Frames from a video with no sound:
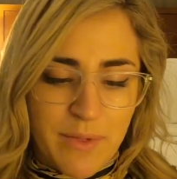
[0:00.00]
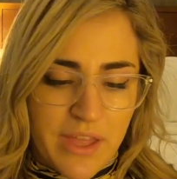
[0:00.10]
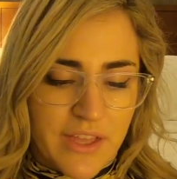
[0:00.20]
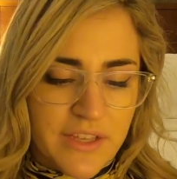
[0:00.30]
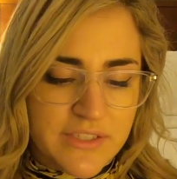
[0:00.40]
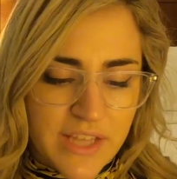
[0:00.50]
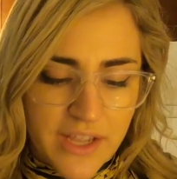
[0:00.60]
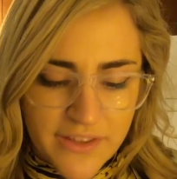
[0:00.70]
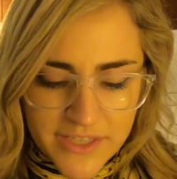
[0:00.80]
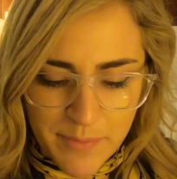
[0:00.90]
because
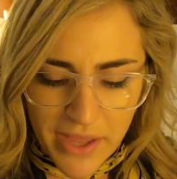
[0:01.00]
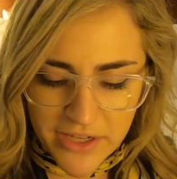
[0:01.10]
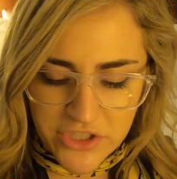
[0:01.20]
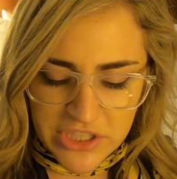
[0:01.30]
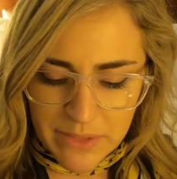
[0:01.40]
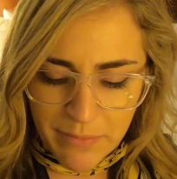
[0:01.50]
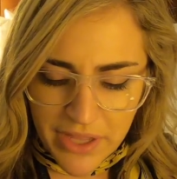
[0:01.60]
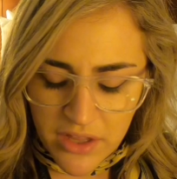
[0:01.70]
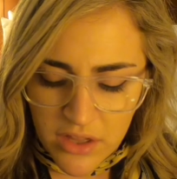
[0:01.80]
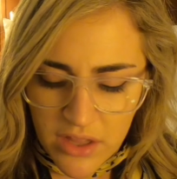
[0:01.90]
I got this package in the
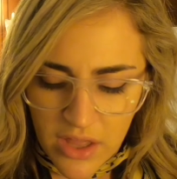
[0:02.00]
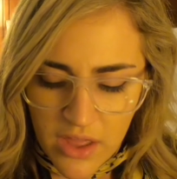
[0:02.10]
mail